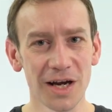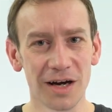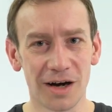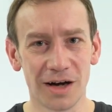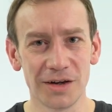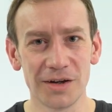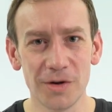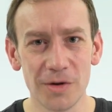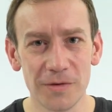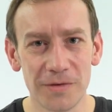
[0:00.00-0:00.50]

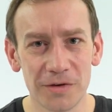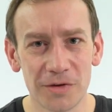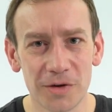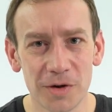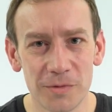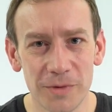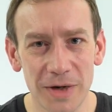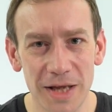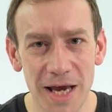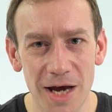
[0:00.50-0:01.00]
I don't know if it's
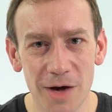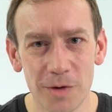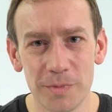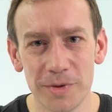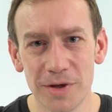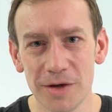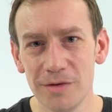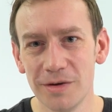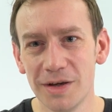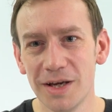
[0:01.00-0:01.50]
going to really
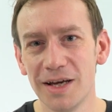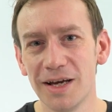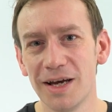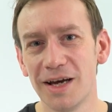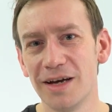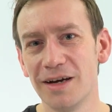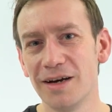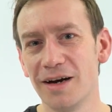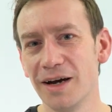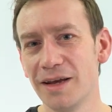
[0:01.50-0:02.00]
help you.
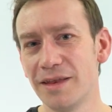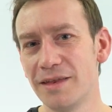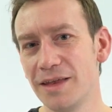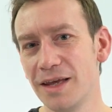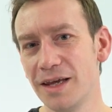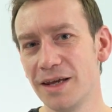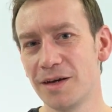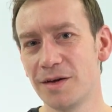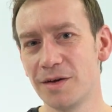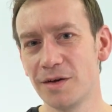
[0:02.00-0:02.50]
Uh, I
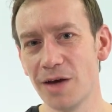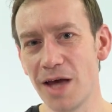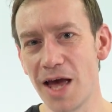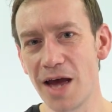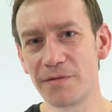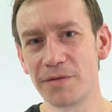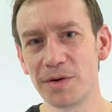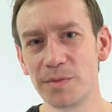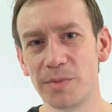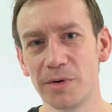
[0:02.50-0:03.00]
think
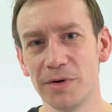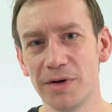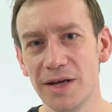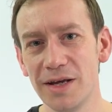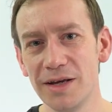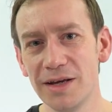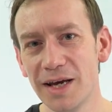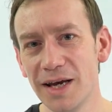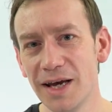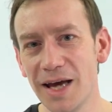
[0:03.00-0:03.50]

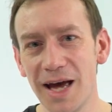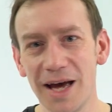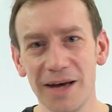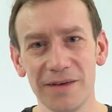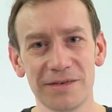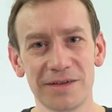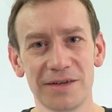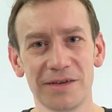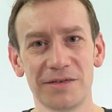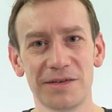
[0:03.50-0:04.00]
everybody
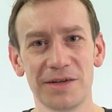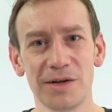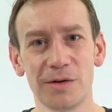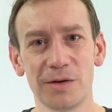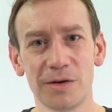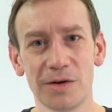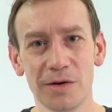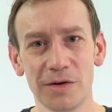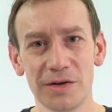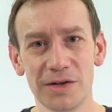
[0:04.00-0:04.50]
has to
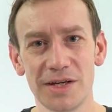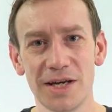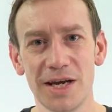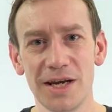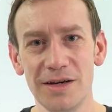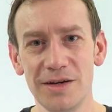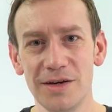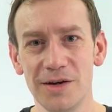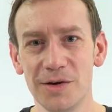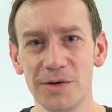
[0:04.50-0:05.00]
still
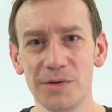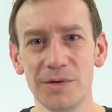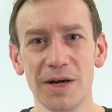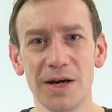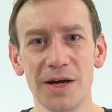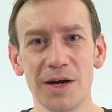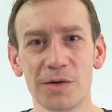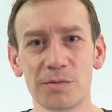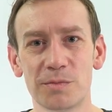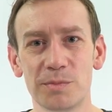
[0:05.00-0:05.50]
continue
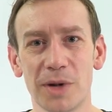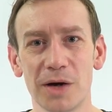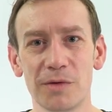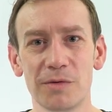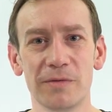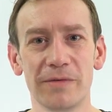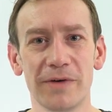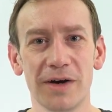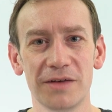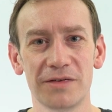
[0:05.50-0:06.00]
by
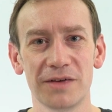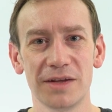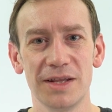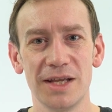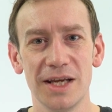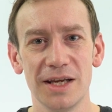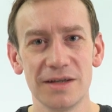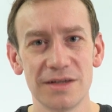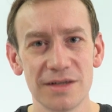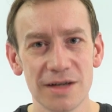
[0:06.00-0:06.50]
revising
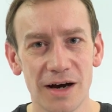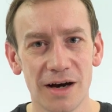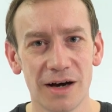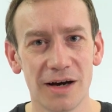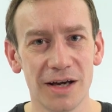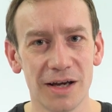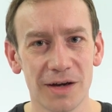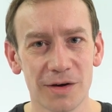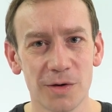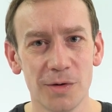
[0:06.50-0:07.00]
the
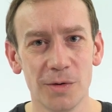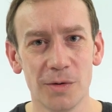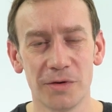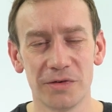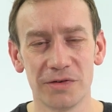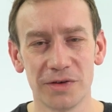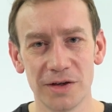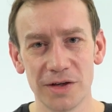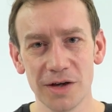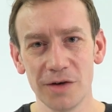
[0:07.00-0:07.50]
entire
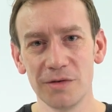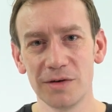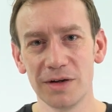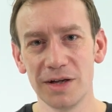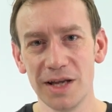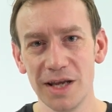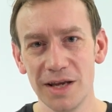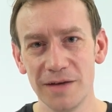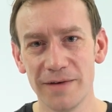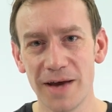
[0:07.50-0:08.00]
course. So don't
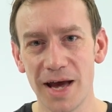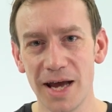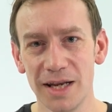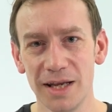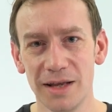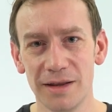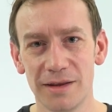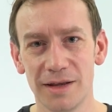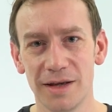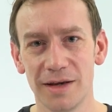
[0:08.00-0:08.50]
leave
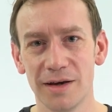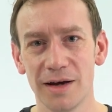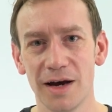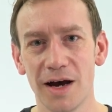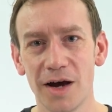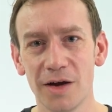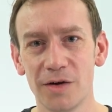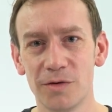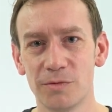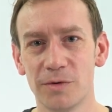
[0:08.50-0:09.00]
anything
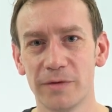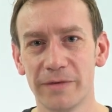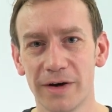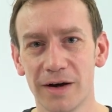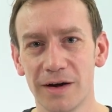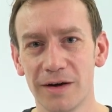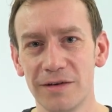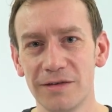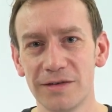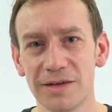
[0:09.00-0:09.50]

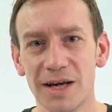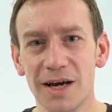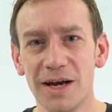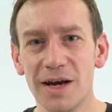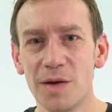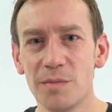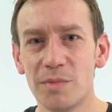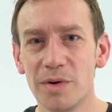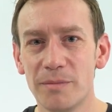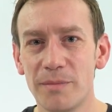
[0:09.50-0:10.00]
unrevised,
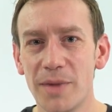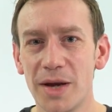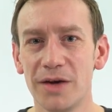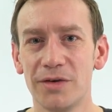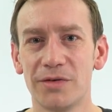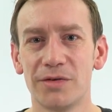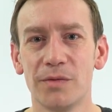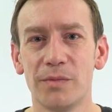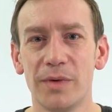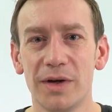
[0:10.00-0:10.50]
but
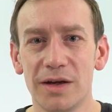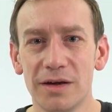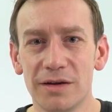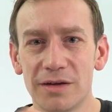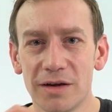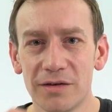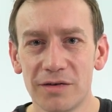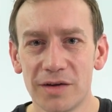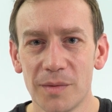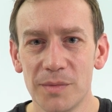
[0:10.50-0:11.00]
make sure when it
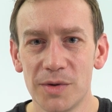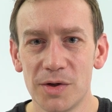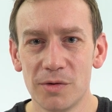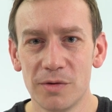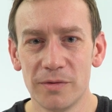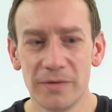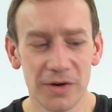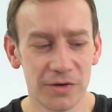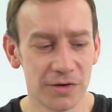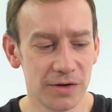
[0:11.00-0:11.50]
does come to your
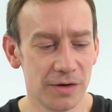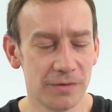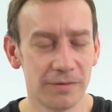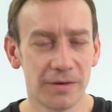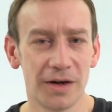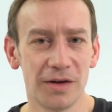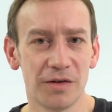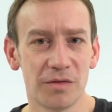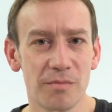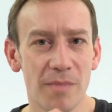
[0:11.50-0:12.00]
revision, you
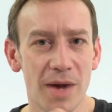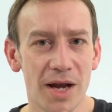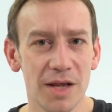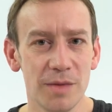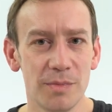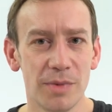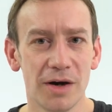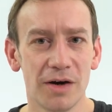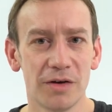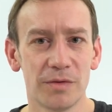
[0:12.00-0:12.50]
find as
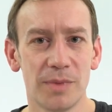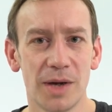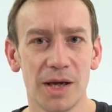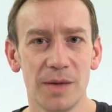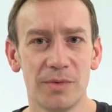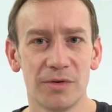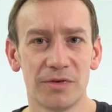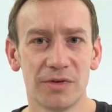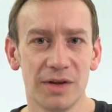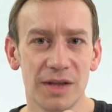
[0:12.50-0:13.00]
many past
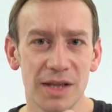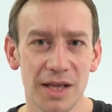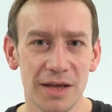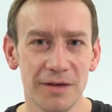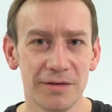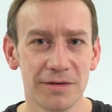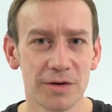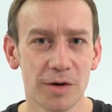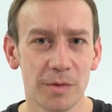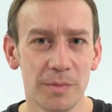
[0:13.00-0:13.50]
papers on
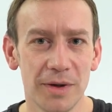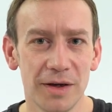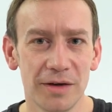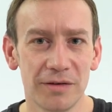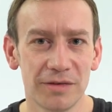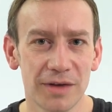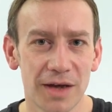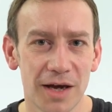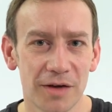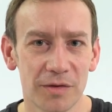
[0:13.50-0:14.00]
these
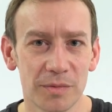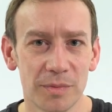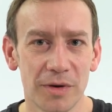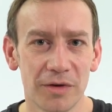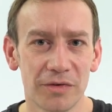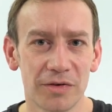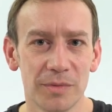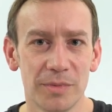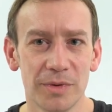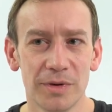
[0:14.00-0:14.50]
topics as
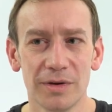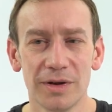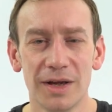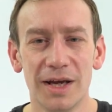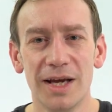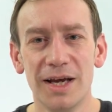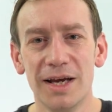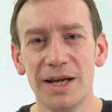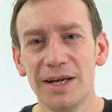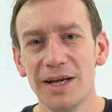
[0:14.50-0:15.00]
possible.
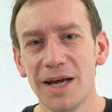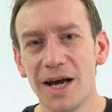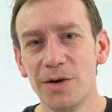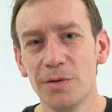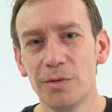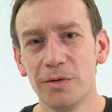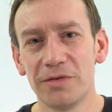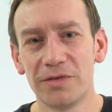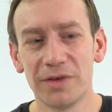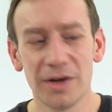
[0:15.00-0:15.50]
And
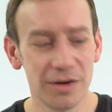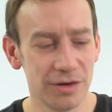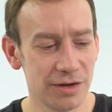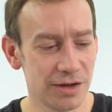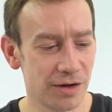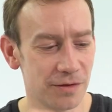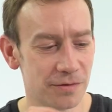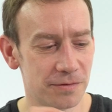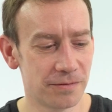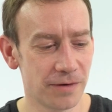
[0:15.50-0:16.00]
also, you
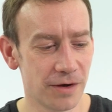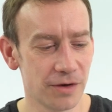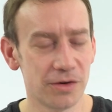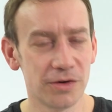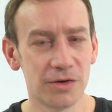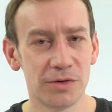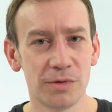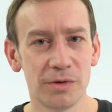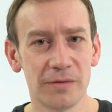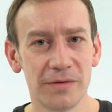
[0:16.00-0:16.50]
know,
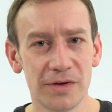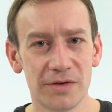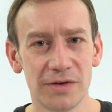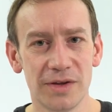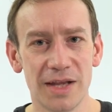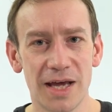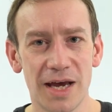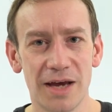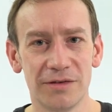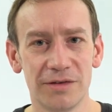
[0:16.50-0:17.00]
focus your
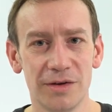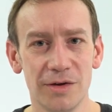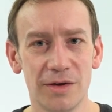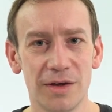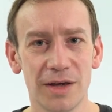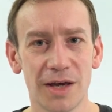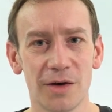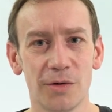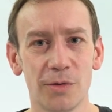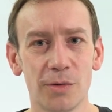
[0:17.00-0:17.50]
revision there so you
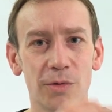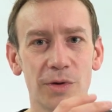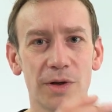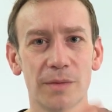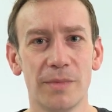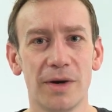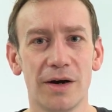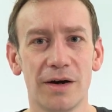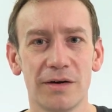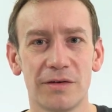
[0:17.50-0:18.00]
can get all the
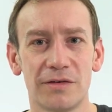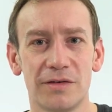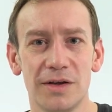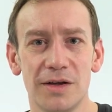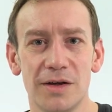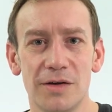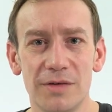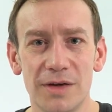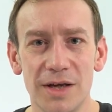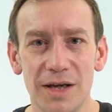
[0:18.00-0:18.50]
marks that
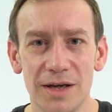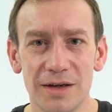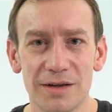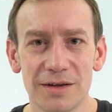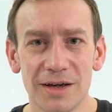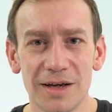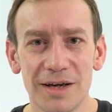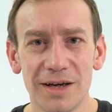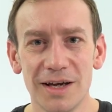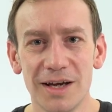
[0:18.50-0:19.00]
you need.
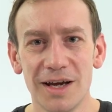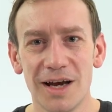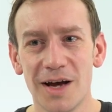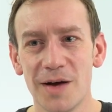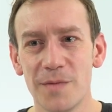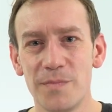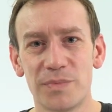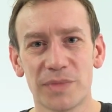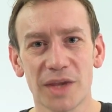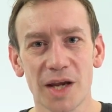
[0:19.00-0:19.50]

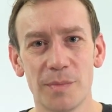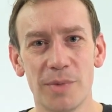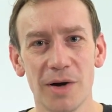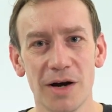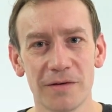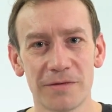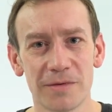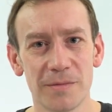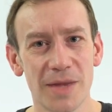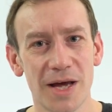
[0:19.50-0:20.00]
Um,
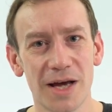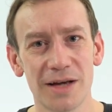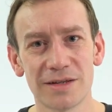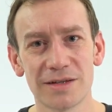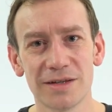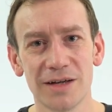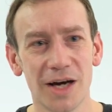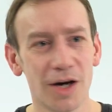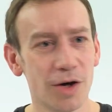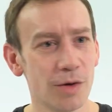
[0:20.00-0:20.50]
apart from
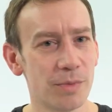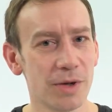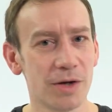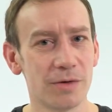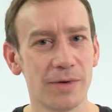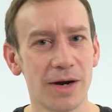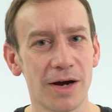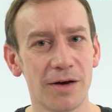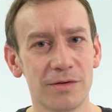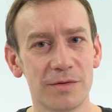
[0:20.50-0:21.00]
that, I'll be
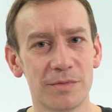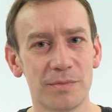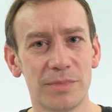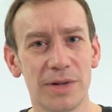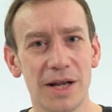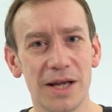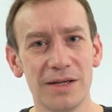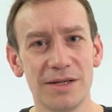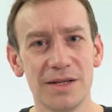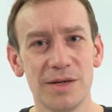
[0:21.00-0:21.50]
around
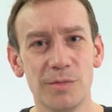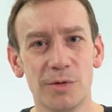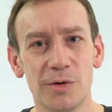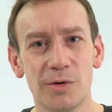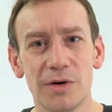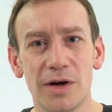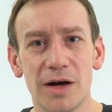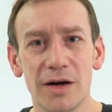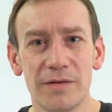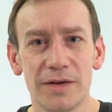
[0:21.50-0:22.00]
plenty
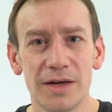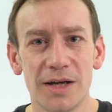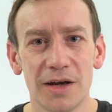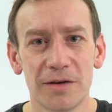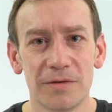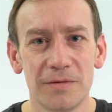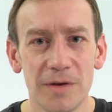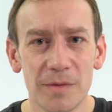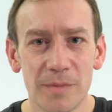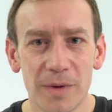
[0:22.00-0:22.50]
more over the
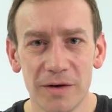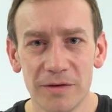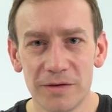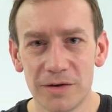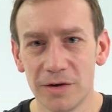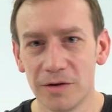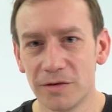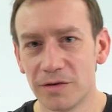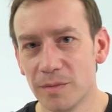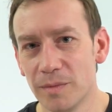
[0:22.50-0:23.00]
next few months
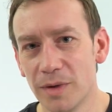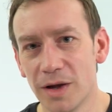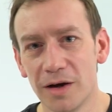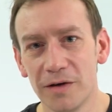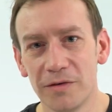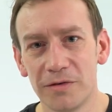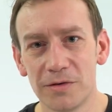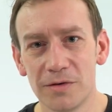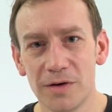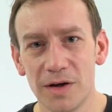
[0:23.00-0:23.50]
doing some
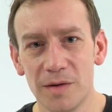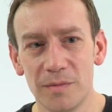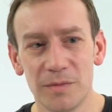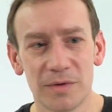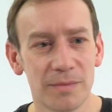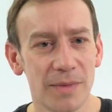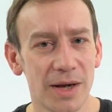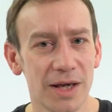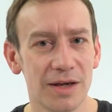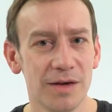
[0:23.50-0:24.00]
live
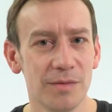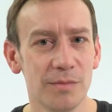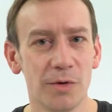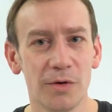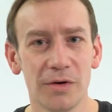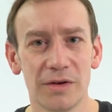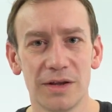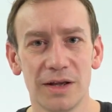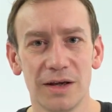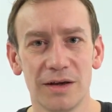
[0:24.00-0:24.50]
streams, making
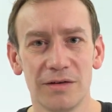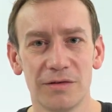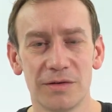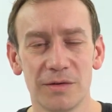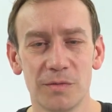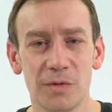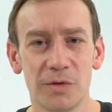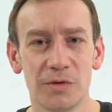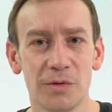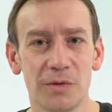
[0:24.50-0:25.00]
more things
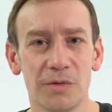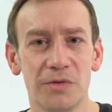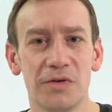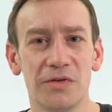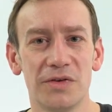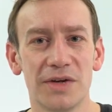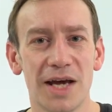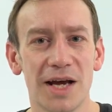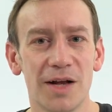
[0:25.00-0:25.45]
and resources to